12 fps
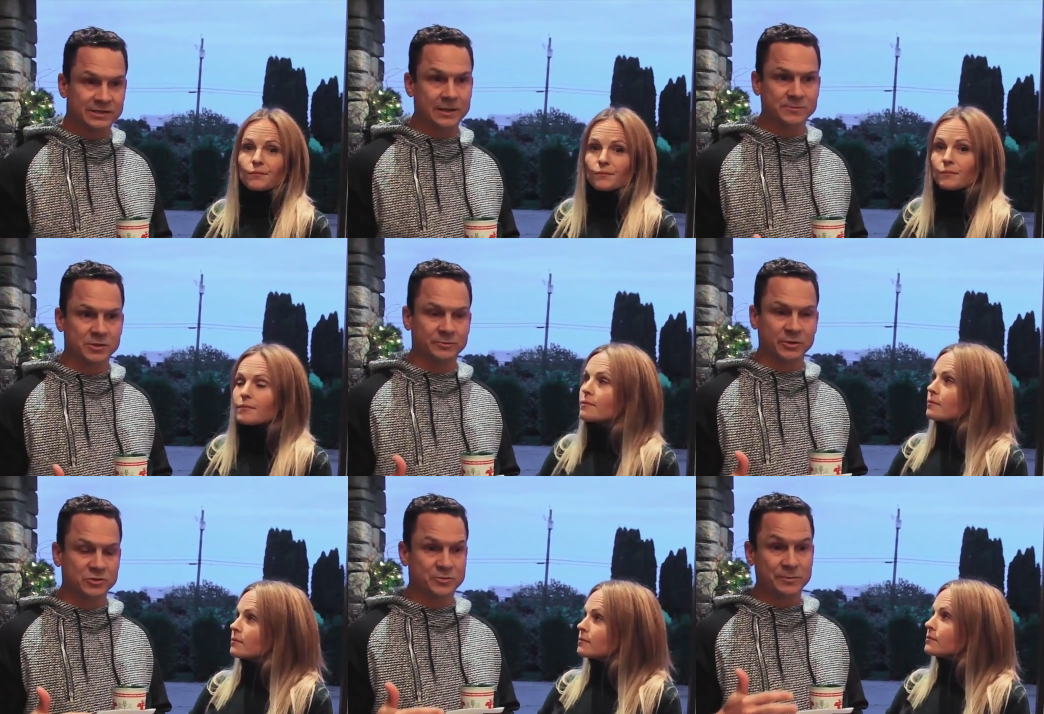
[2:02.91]
Speaker 1: steps are
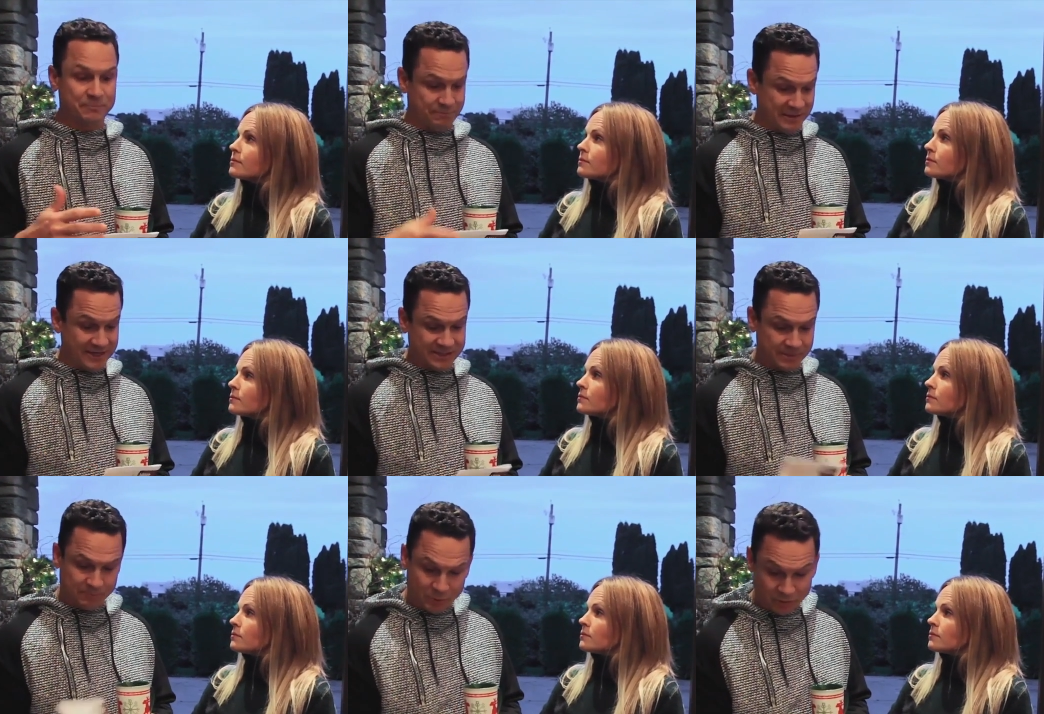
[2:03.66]
because we
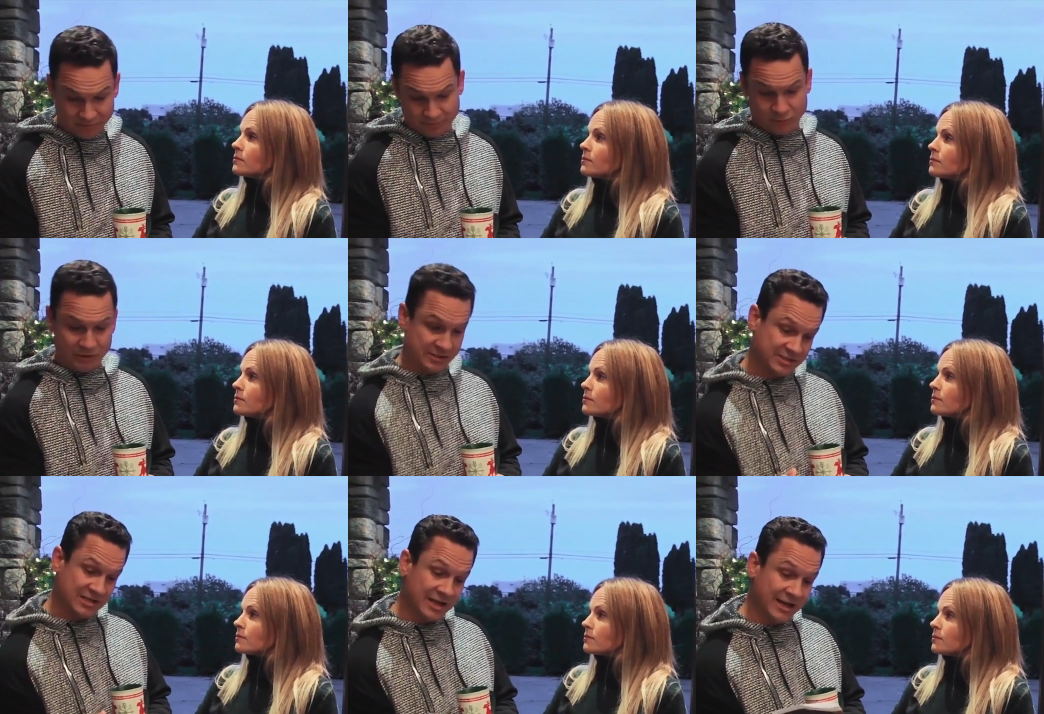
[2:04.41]
basically put put
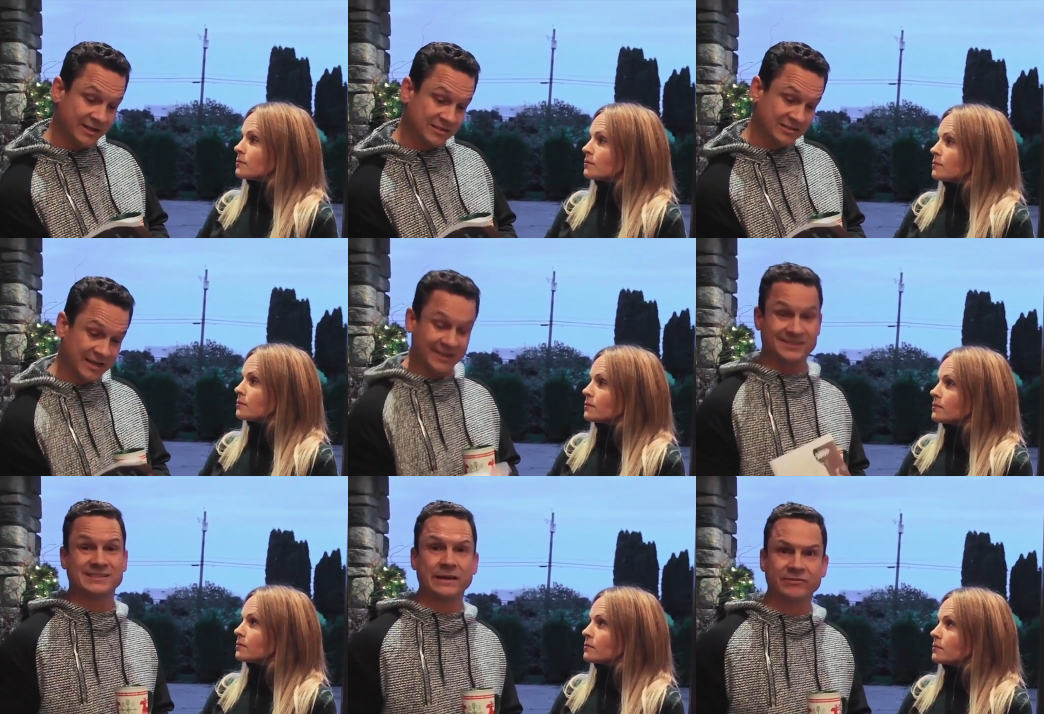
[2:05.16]
aside like
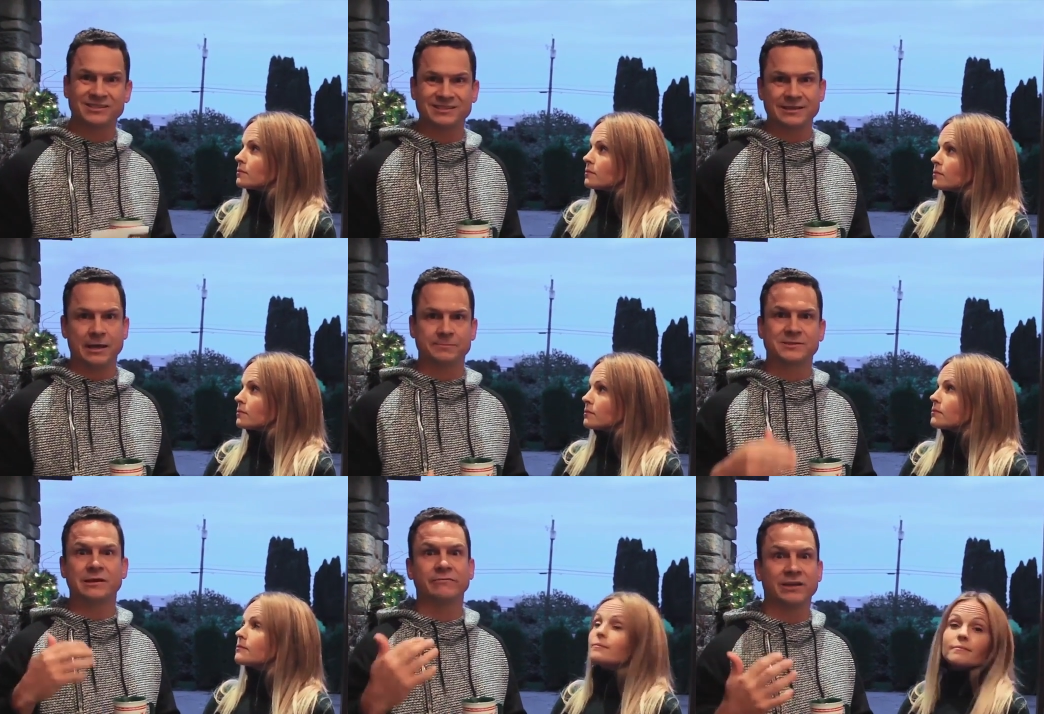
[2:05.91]
seven steps,
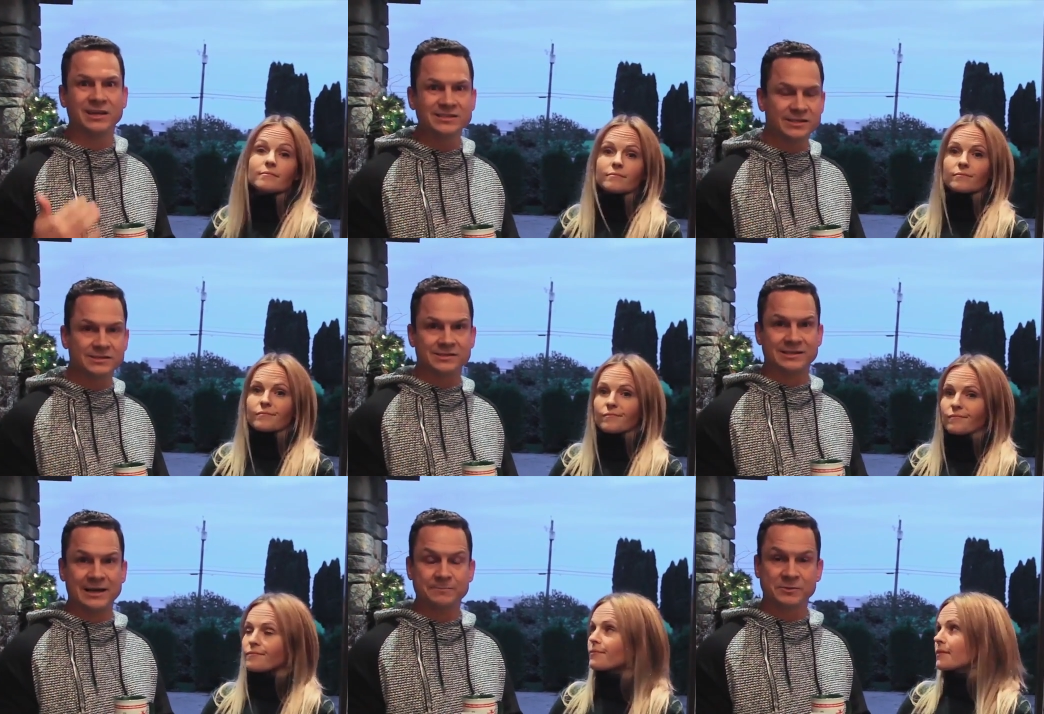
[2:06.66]
7 mm -hmm. easy
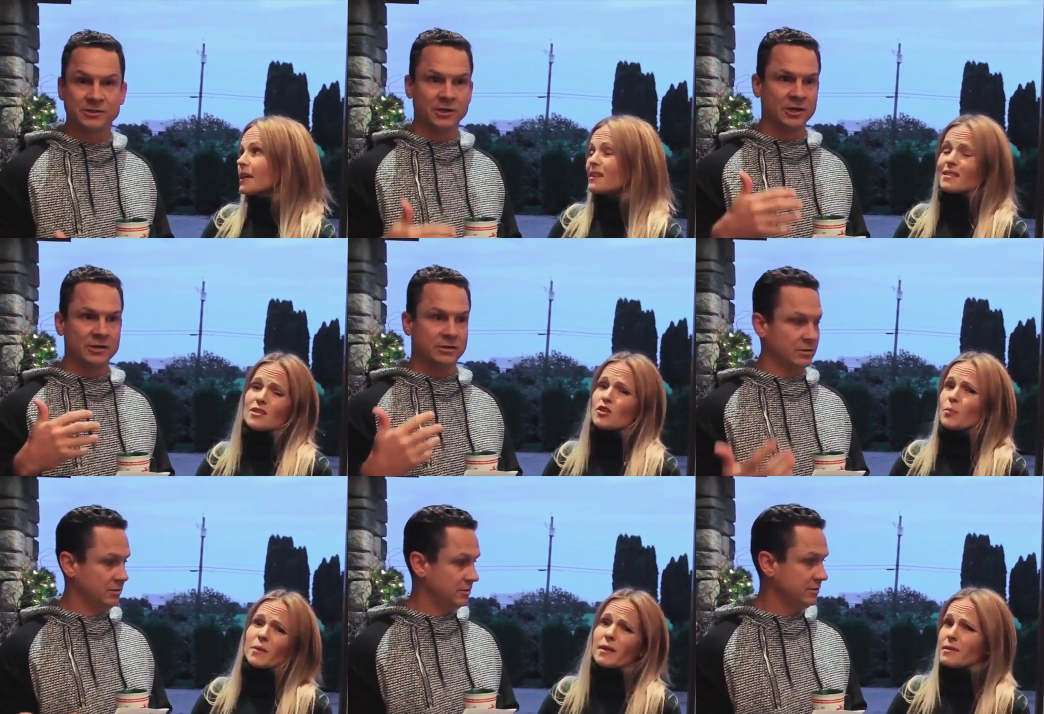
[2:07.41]
steps. And it's
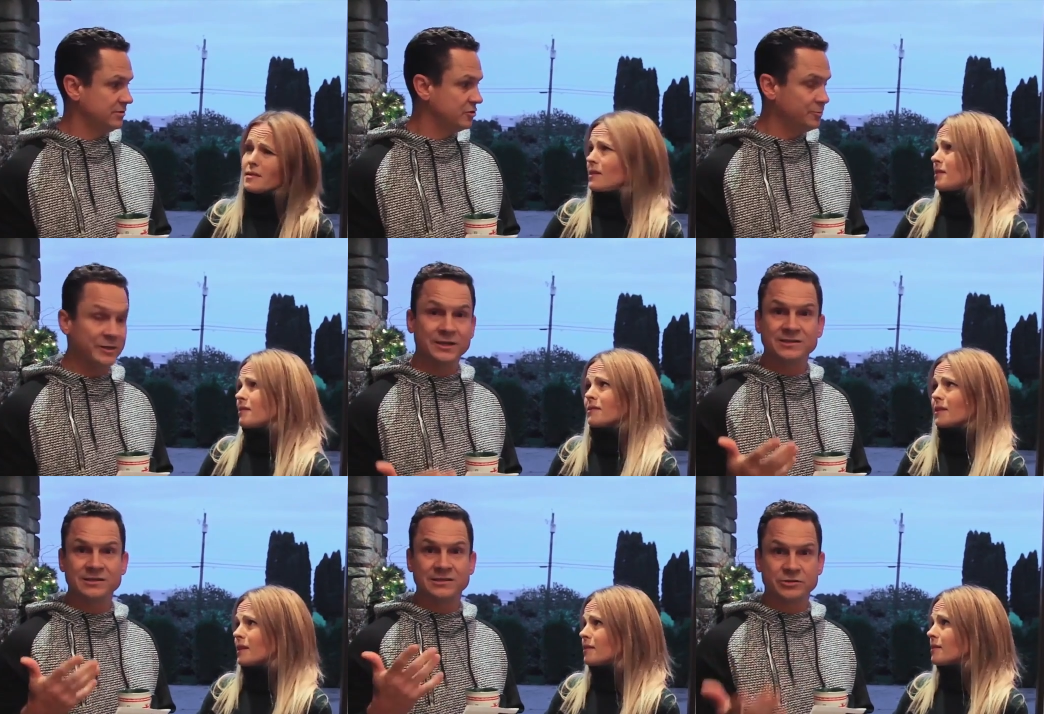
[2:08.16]
super easy. Super
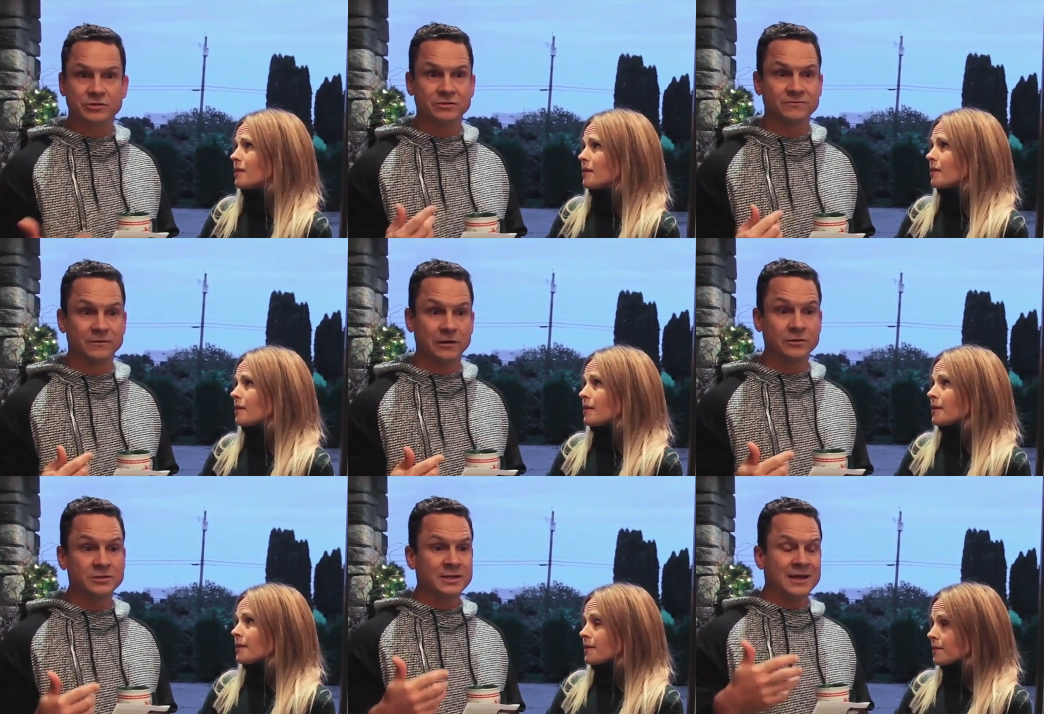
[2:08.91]
easy yeah. that you can follow.